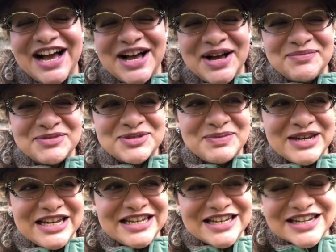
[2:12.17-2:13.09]
It's
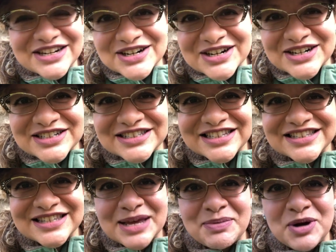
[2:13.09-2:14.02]
been a year
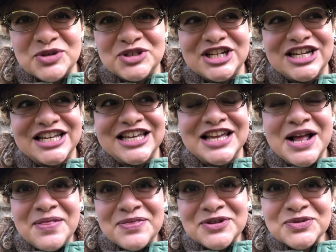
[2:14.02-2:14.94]
since I posted it.
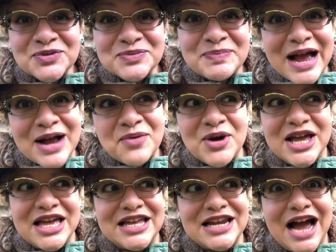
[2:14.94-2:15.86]
This was back
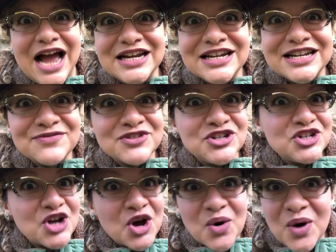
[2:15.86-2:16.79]
when I didn't
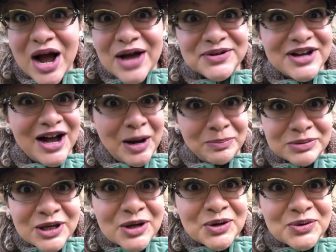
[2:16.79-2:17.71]
even know how to
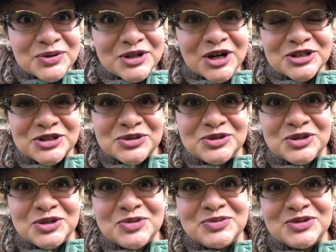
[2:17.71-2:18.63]
upload on
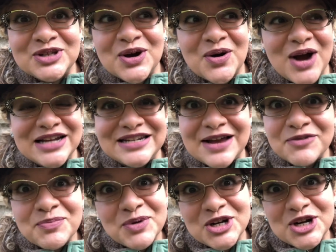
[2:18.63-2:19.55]
YouTube, so I
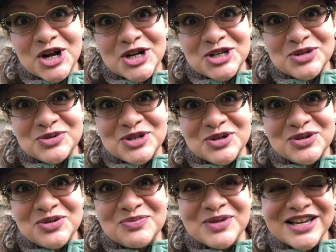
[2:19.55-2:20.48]
never put it on
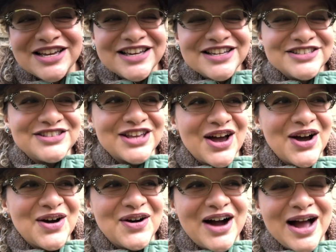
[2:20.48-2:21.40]
YouTube.
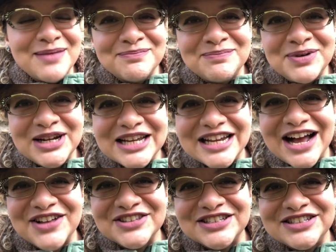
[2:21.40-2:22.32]
So I'm putting it
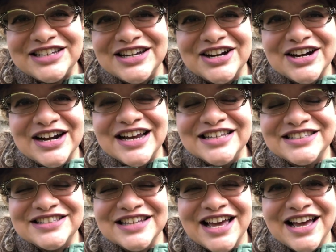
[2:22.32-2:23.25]
out this year.
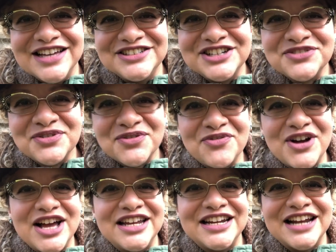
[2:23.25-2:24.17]
It's just for
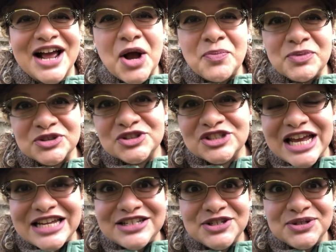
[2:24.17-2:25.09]
fun, and I hope you'll
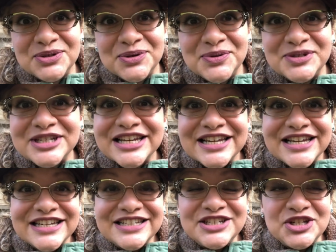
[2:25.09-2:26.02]
stay tuned
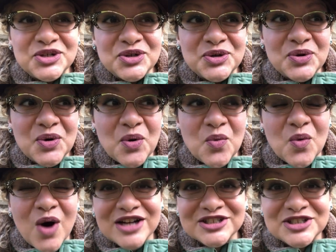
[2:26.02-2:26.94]
to
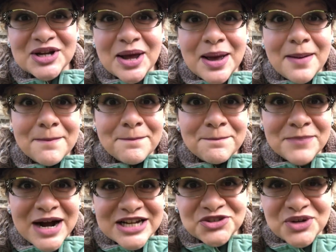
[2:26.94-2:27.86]
watch
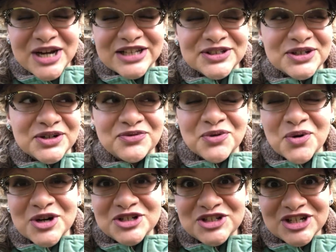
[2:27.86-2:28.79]
my trailer
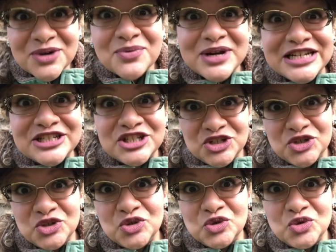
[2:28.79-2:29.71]
for Chickaween
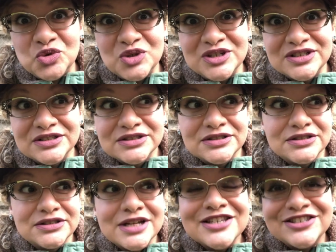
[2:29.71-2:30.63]
2
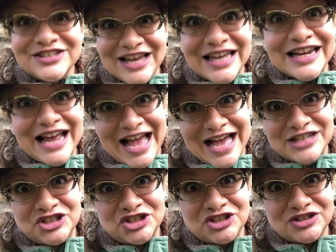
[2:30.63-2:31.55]
Second
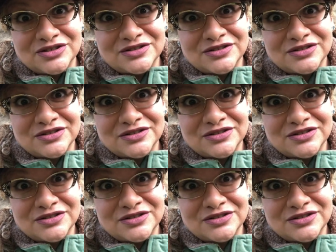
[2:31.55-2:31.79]
Hatch.